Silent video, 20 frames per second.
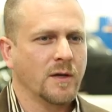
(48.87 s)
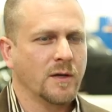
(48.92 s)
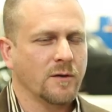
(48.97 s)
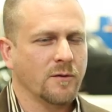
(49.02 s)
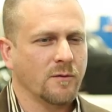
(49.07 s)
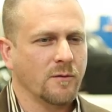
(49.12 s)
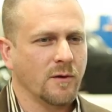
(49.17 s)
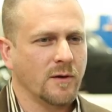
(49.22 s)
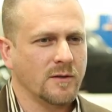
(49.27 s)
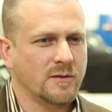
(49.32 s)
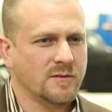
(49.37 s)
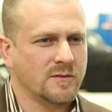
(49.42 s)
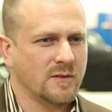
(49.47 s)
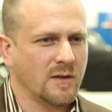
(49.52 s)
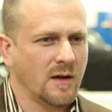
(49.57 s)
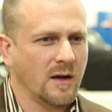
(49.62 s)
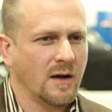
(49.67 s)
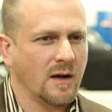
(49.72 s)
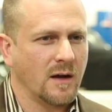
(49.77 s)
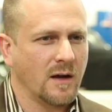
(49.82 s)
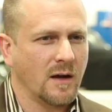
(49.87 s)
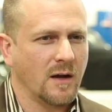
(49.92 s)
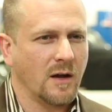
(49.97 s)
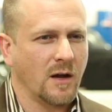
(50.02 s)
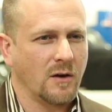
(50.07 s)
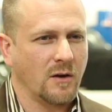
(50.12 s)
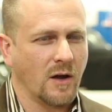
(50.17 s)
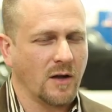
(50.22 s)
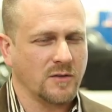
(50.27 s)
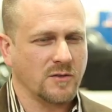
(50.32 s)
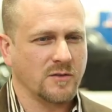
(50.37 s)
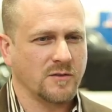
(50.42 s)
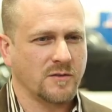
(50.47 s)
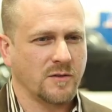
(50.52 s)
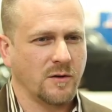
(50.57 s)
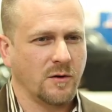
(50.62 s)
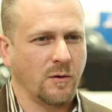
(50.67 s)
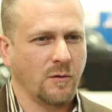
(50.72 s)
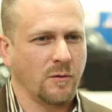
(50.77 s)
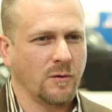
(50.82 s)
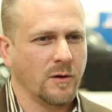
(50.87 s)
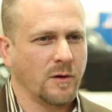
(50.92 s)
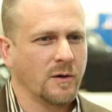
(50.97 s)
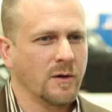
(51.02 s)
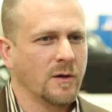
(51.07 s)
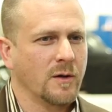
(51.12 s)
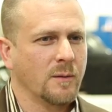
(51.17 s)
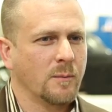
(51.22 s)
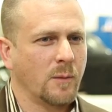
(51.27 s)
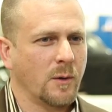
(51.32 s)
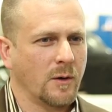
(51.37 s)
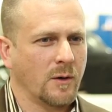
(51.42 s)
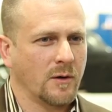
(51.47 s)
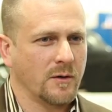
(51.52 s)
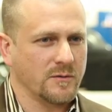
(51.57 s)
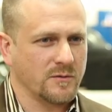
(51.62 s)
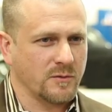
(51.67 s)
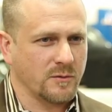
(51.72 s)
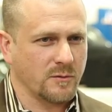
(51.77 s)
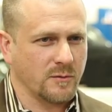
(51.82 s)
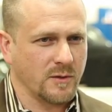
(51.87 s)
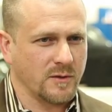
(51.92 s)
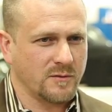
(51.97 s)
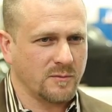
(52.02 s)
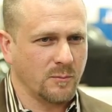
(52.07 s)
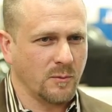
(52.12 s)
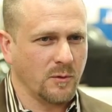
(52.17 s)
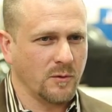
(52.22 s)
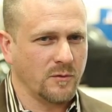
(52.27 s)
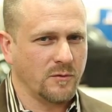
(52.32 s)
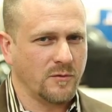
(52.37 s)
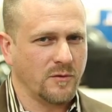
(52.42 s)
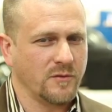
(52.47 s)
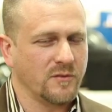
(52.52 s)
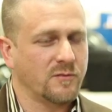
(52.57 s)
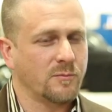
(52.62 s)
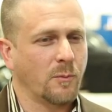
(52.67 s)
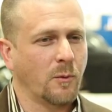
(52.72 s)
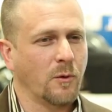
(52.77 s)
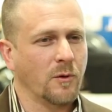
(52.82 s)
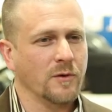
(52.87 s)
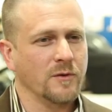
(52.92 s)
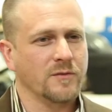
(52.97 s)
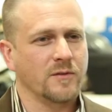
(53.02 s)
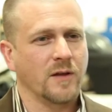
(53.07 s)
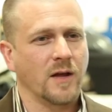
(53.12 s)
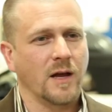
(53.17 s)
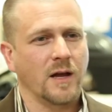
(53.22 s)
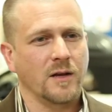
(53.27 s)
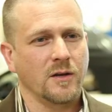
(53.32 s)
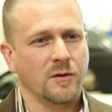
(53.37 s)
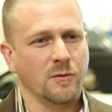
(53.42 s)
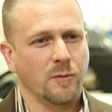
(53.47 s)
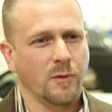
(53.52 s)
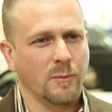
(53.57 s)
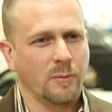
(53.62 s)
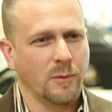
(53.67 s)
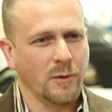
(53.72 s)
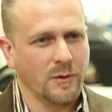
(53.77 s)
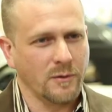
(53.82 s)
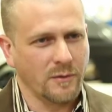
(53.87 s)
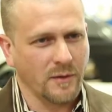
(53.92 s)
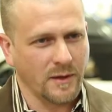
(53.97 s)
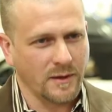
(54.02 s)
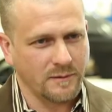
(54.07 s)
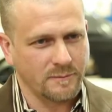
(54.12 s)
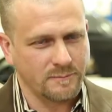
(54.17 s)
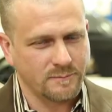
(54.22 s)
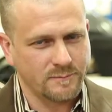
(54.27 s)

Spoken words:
creates not just an odor, but it also creates molds and spores that you would breathe in.